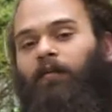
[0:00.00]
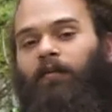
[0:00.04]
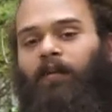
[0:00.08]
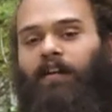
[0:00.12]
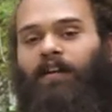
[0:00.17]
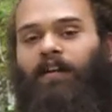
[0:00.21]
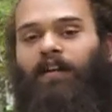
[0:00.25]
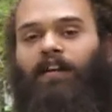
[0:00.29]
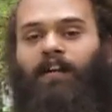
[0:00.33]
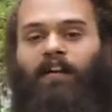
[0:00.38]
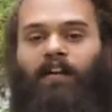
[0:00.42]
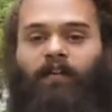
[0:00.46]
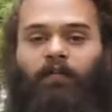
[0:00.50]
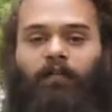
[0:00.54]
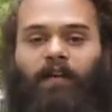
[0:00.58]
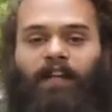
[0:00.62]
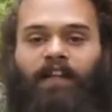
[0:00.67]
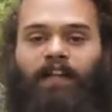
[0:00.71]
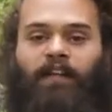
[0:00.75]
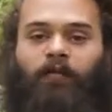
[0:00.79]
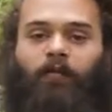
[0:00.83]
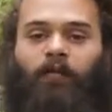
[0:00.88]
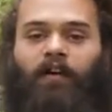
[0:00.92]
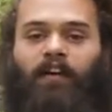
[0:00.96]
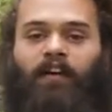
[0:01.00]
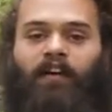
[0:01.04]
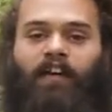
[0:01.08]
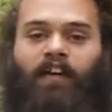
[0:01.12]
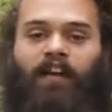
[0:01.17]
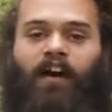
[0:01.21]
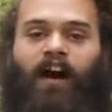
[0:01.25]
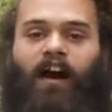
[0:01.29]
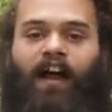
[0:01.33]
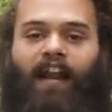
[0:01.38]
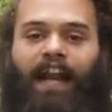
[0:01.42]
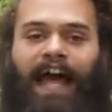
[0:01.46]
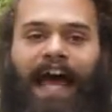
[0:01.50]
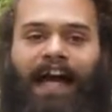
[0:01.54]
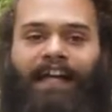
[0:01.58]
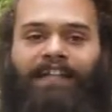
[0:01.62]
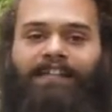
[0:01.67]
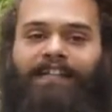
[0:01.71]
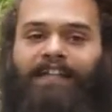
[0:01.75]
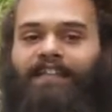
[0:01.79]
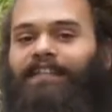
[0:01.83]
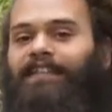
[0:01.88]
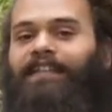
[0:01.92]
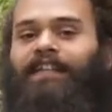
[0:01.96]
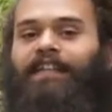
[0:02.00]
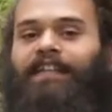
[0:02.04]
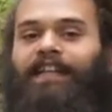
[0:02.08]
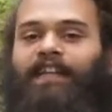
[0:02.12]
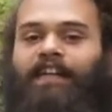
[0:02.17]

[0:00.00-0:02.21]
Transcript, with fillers: we're really working on accessing